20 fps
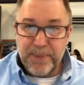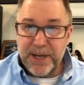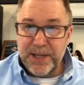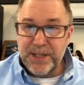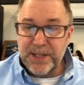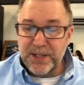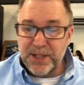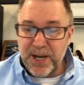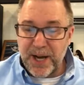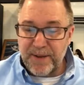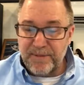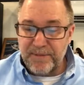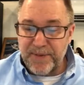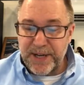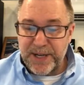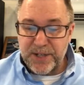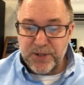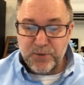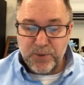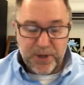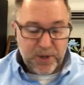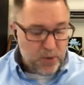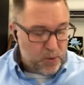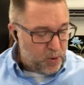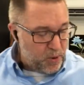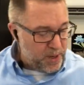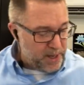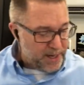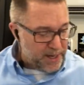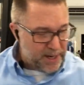I just got finished
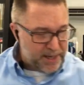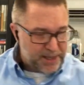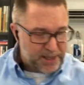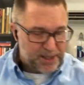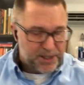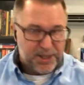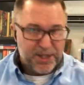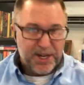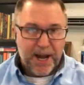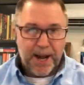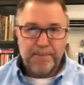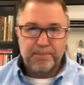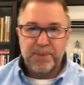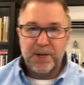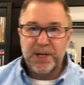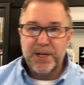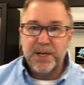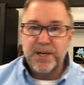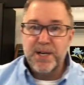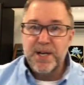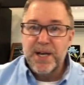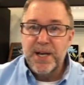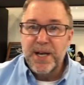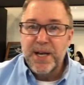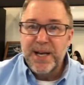recording. I hit the stop button.